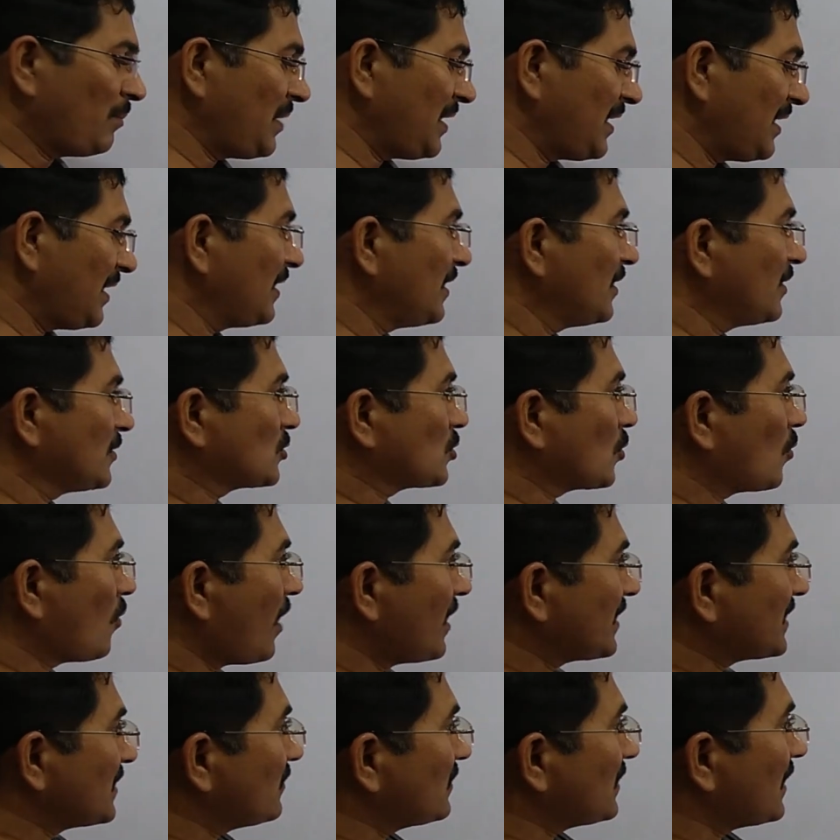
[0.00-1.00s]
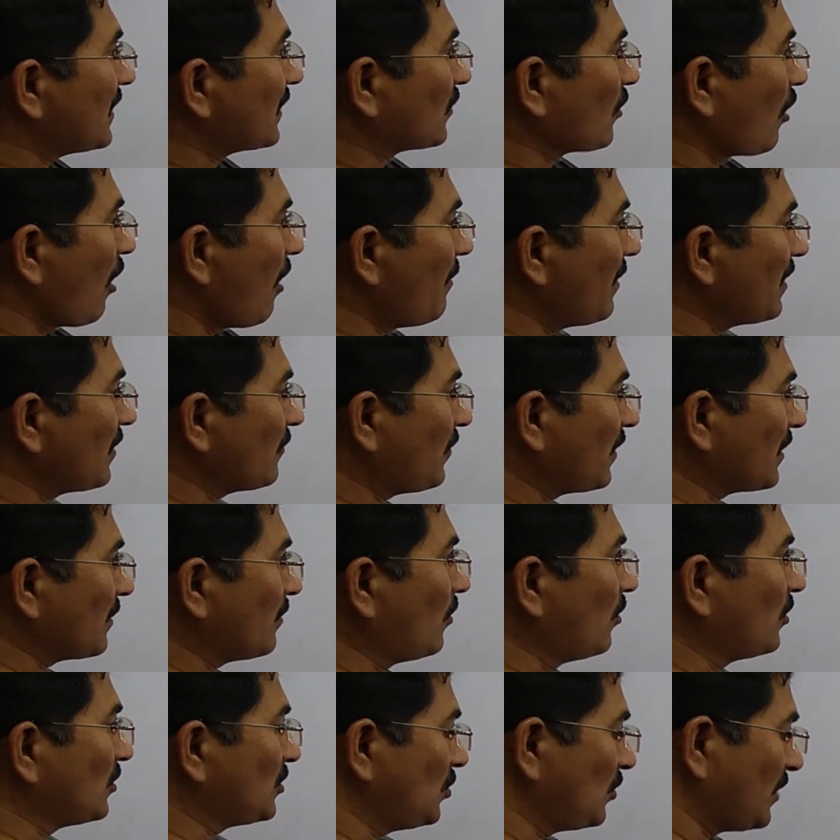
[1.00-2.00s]
B. So whatever are common for
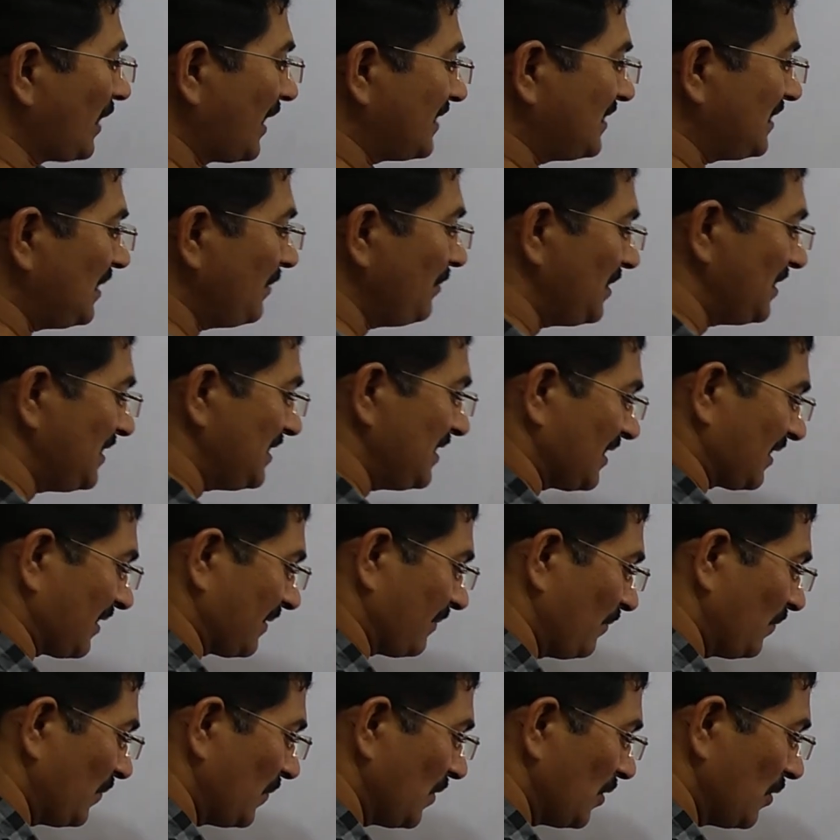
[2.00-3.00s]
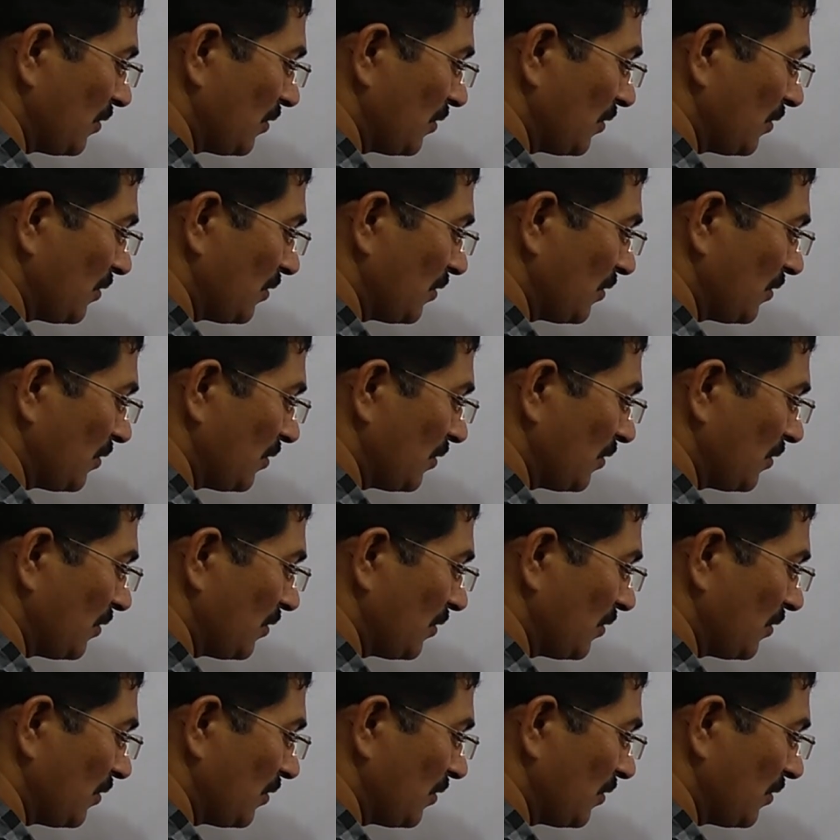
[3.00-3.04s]
both, you write them here.